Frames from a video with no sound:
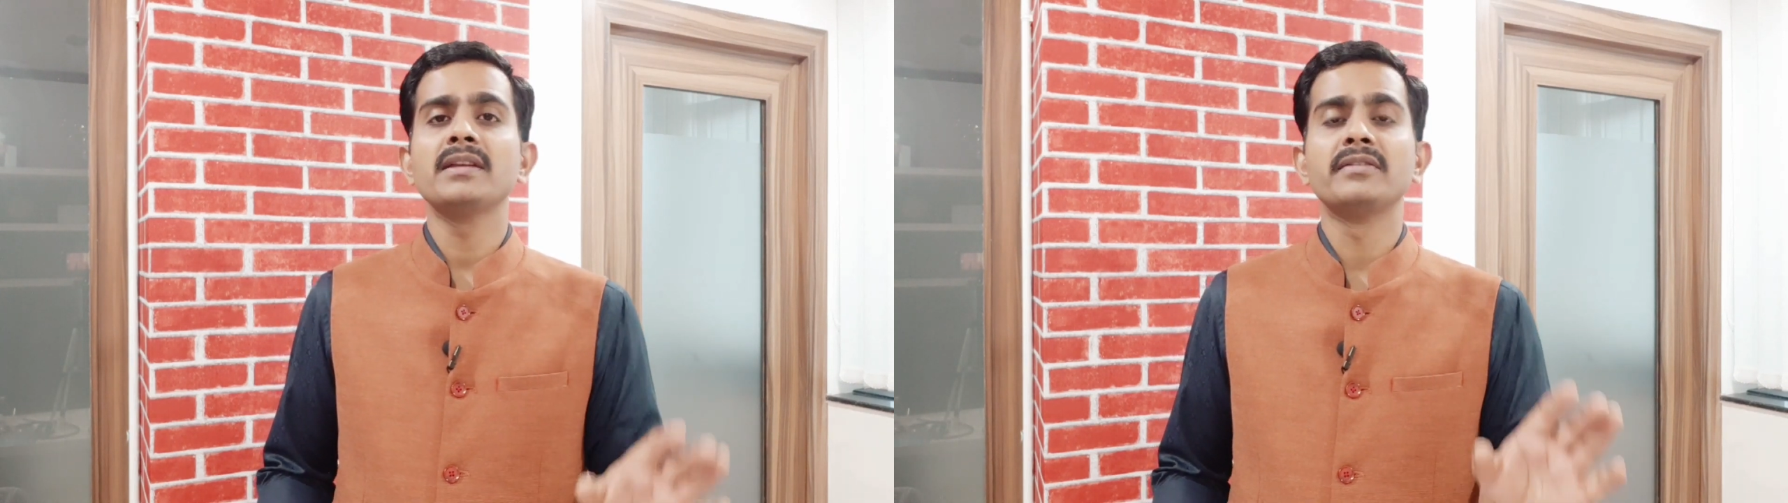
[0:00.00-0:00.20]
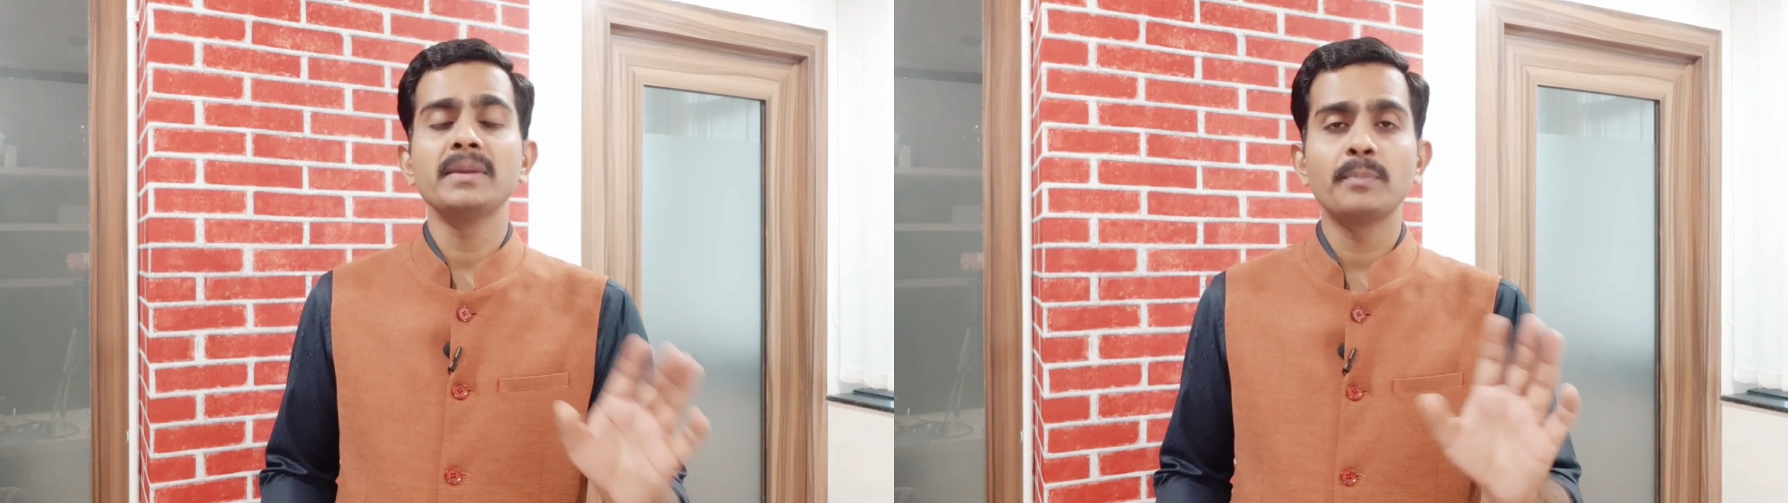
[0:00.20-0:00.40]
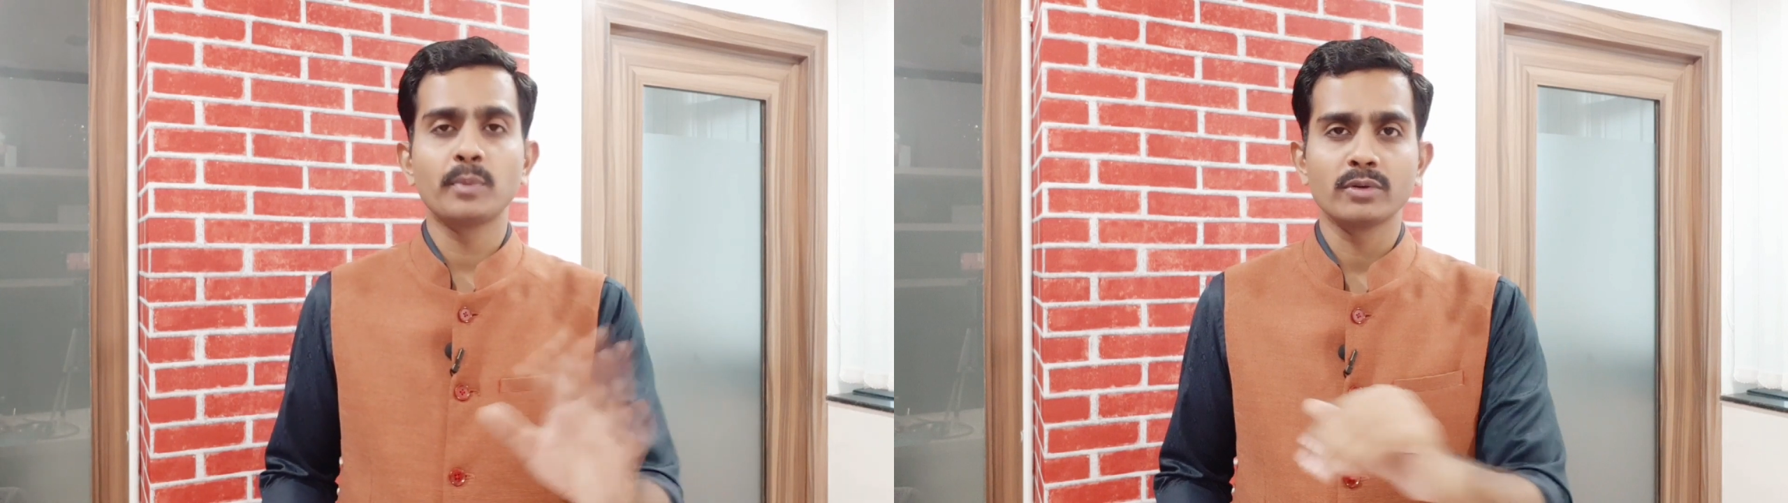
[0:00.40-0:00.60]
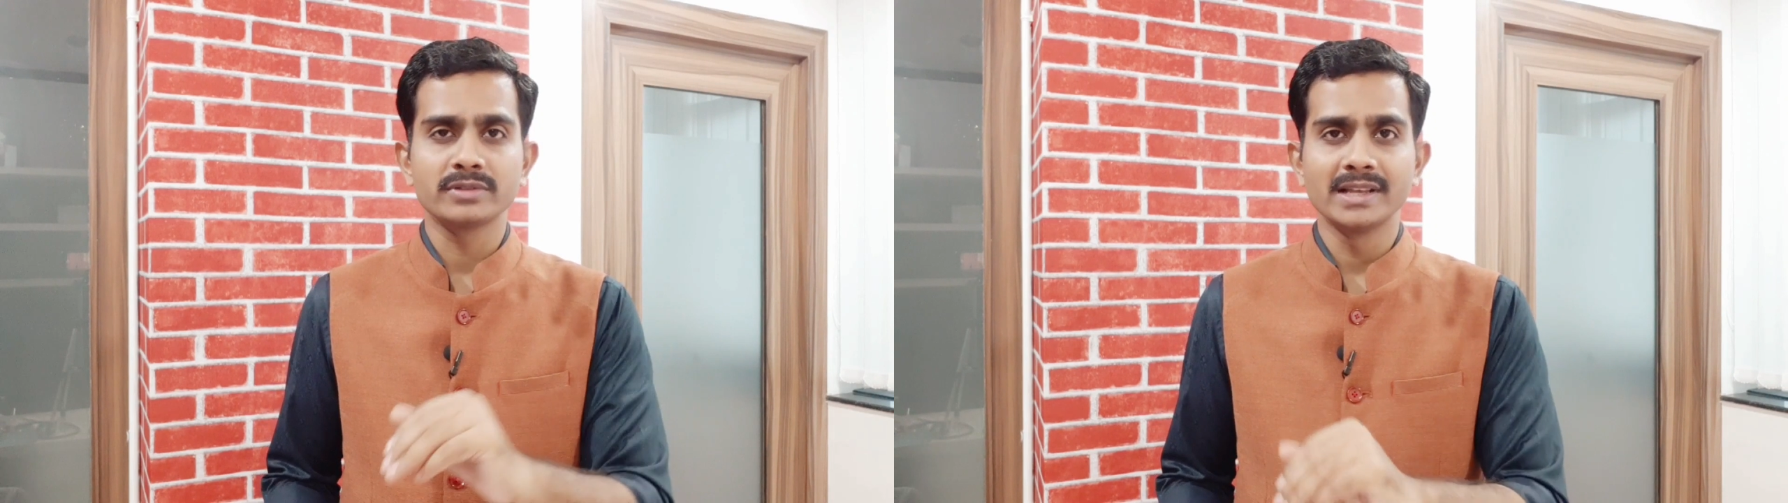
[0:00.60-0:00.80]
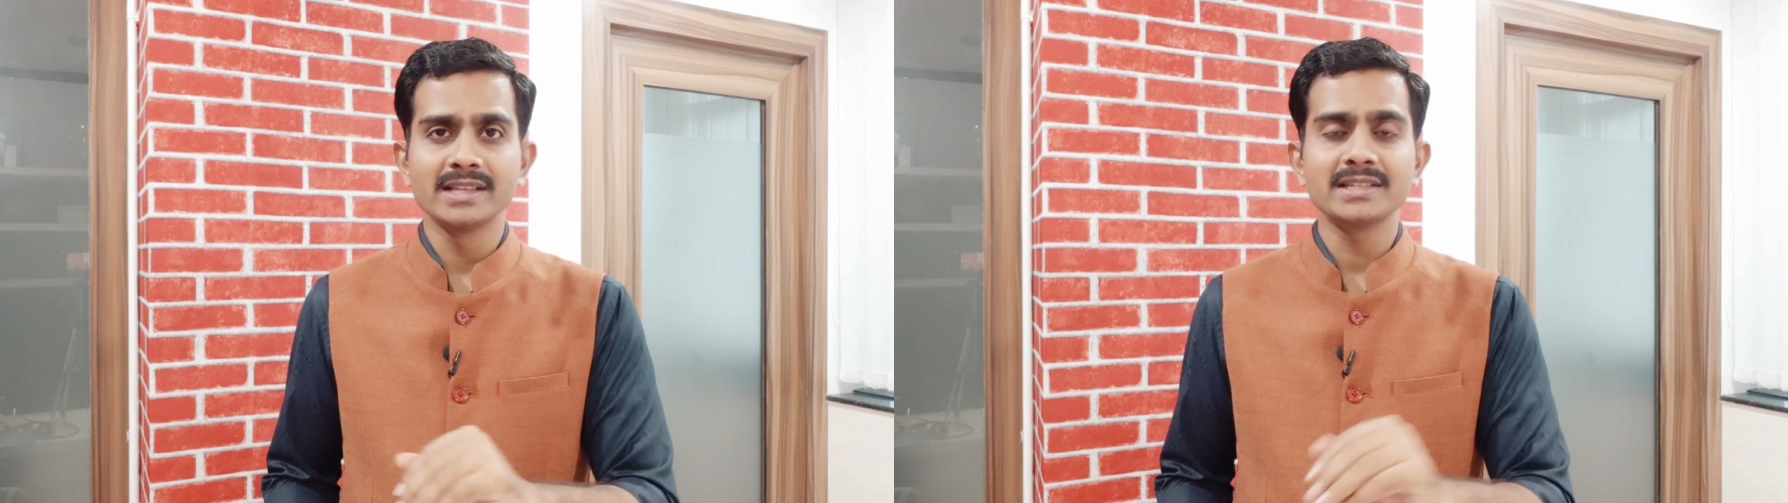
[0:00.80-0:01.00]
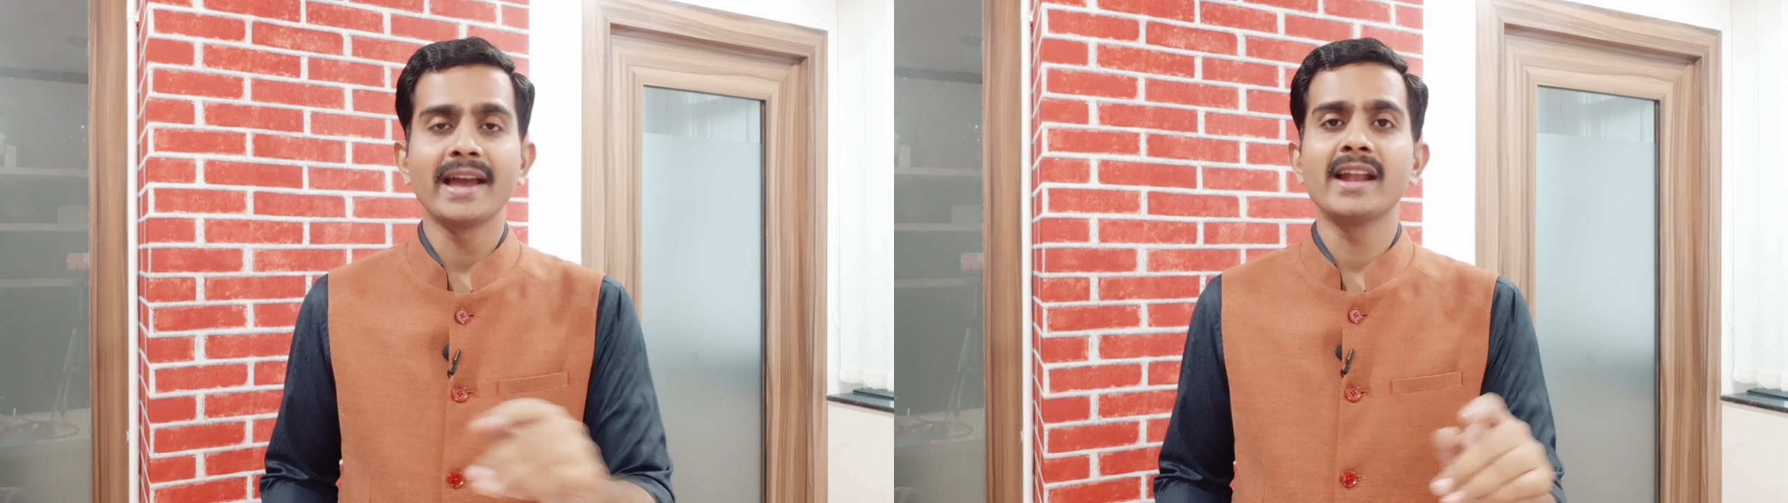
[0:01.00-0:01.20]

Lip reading: reprocessed